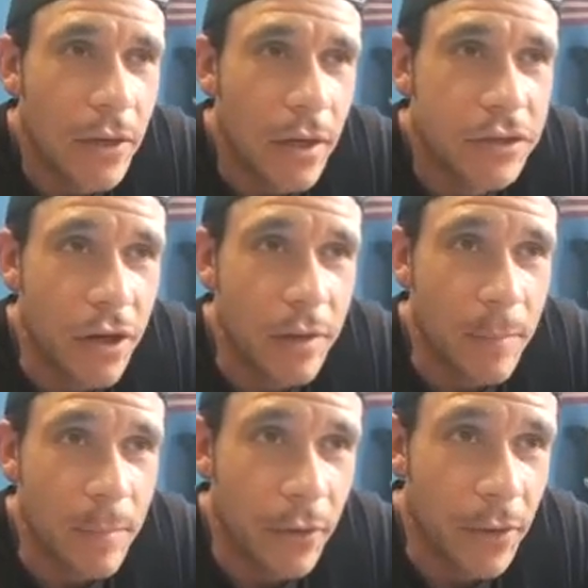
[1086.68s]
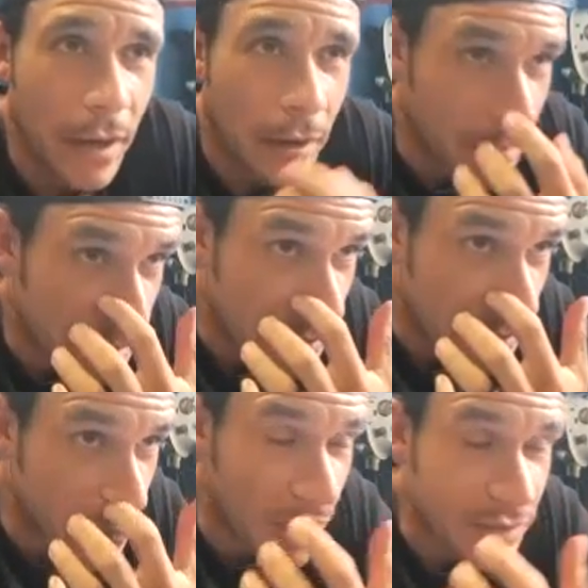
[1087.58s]
I started my career out in
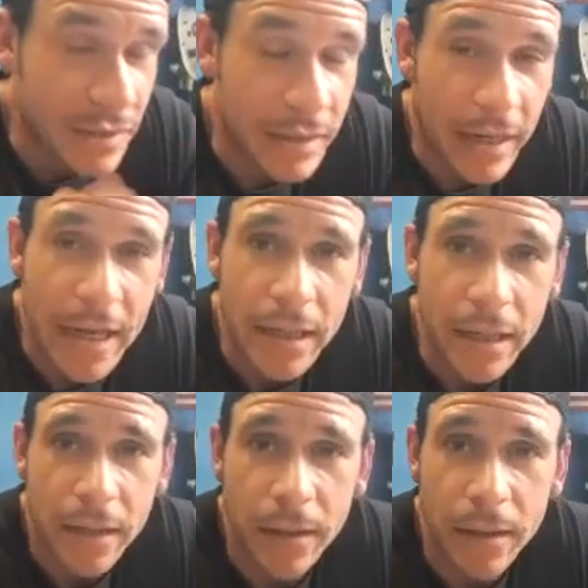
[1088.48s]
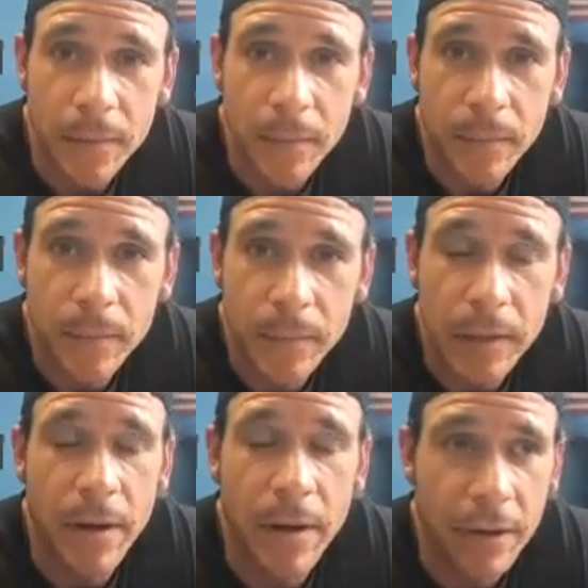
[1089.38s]
2008
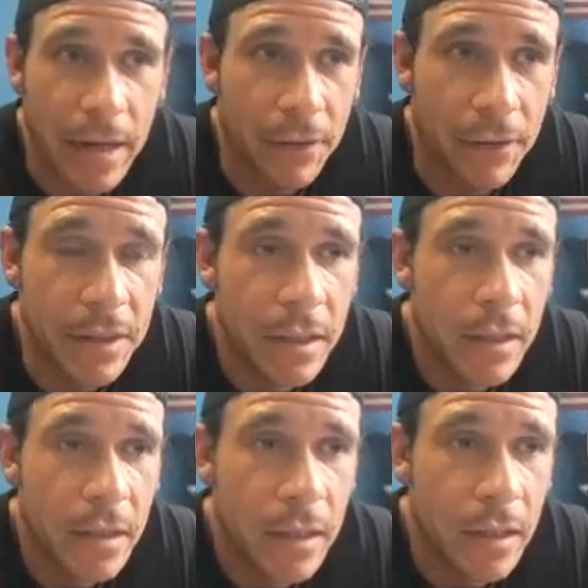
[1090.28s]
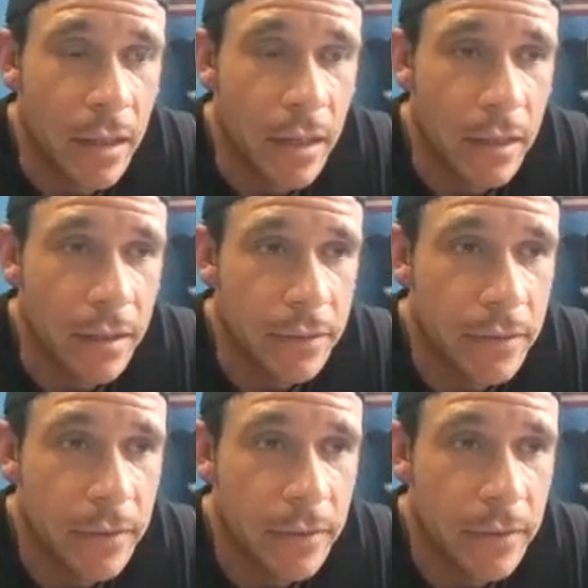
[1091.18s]
in Marion County. Uh,